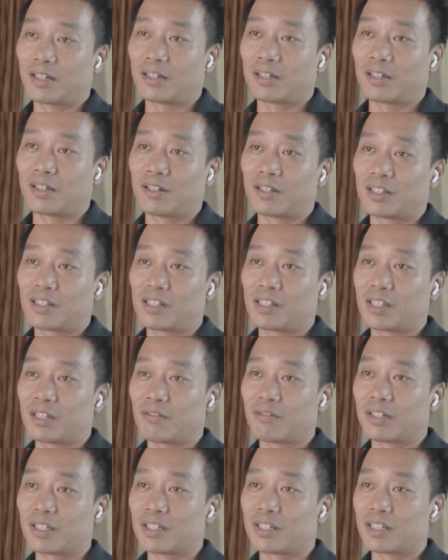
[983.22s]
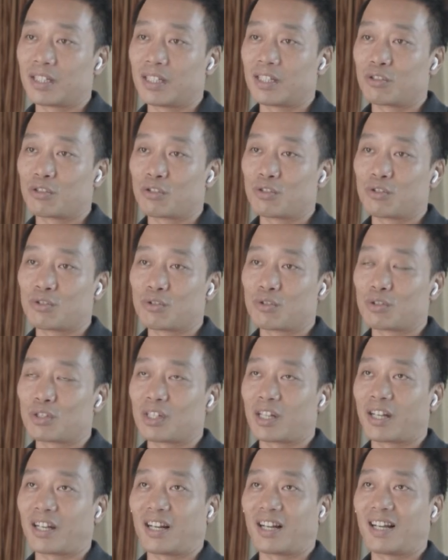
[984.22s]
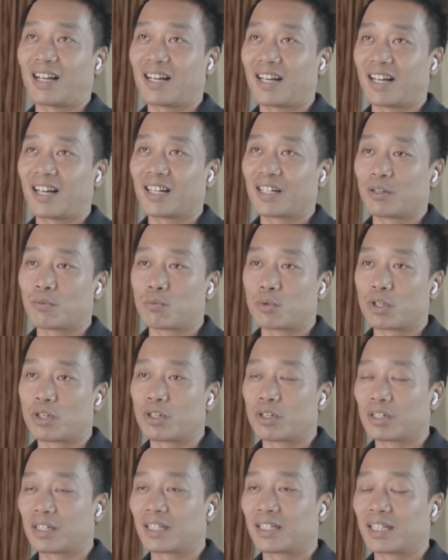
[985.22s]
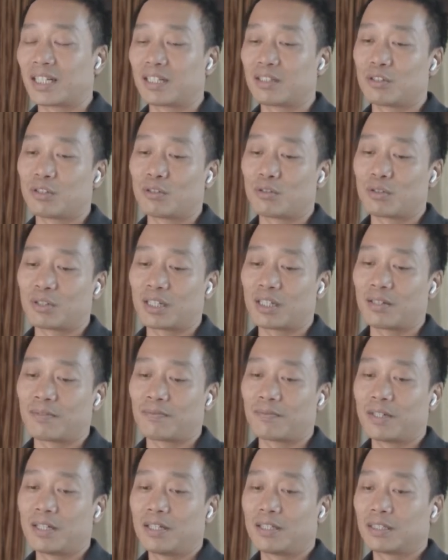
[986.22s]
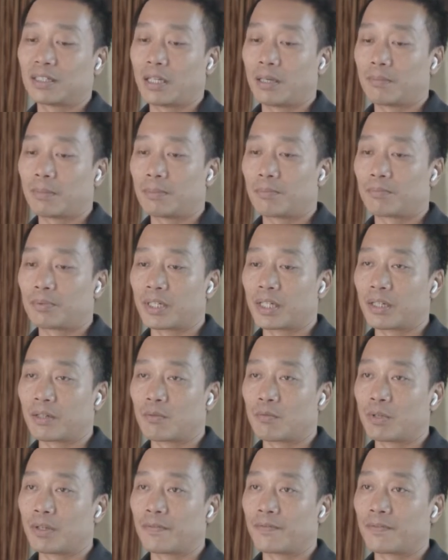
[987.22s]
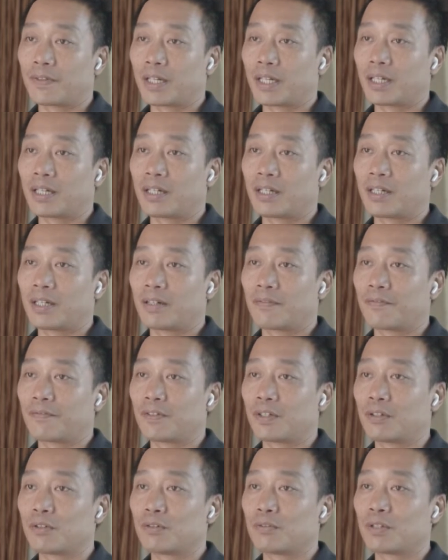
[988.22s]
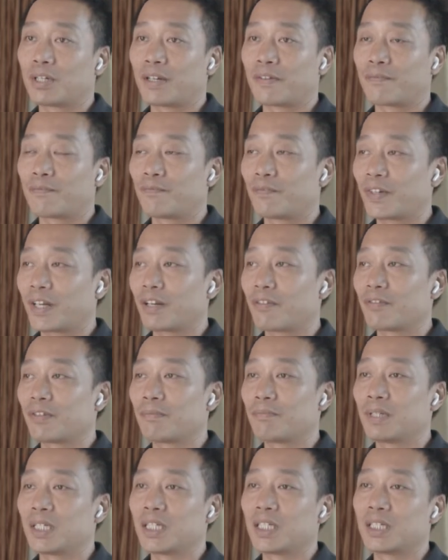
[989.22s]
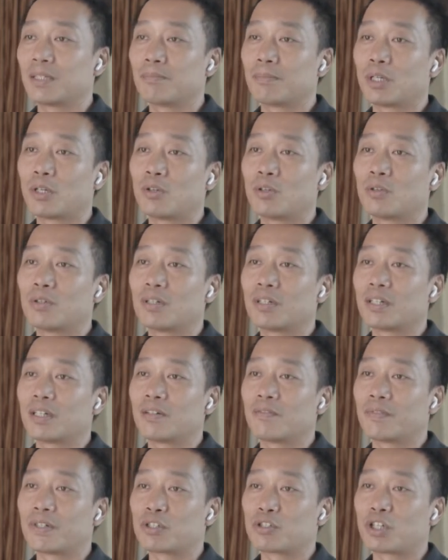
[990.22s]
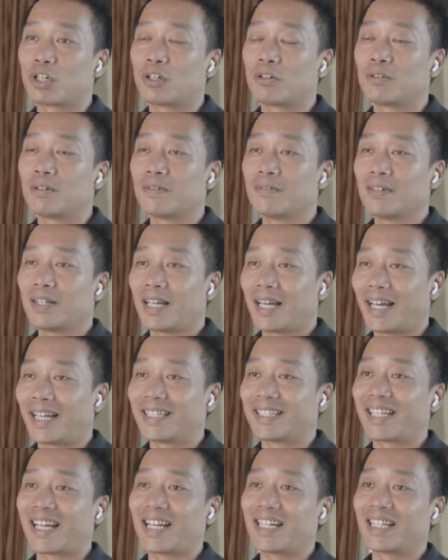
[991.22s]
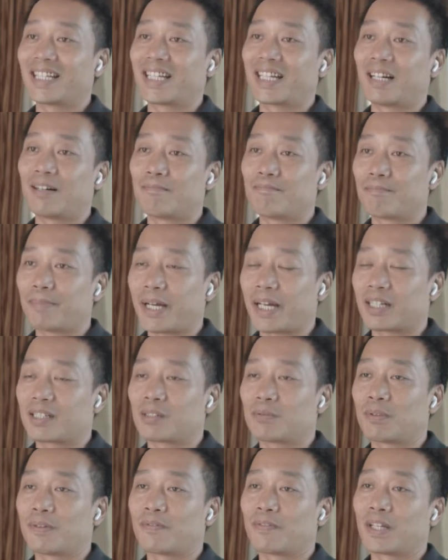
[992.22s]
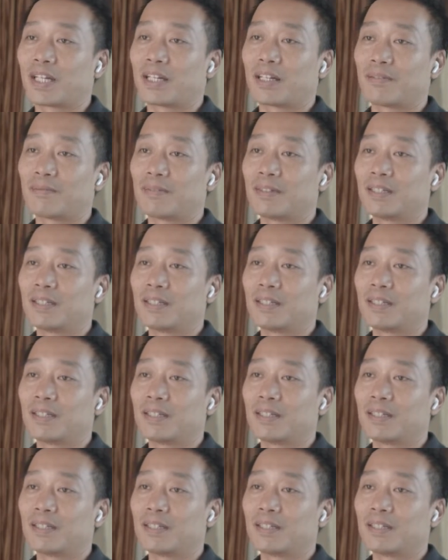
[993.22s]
on serious issues, like a lot of work, and then you give them a break with like a few like very minimal visual, and then it comes back with like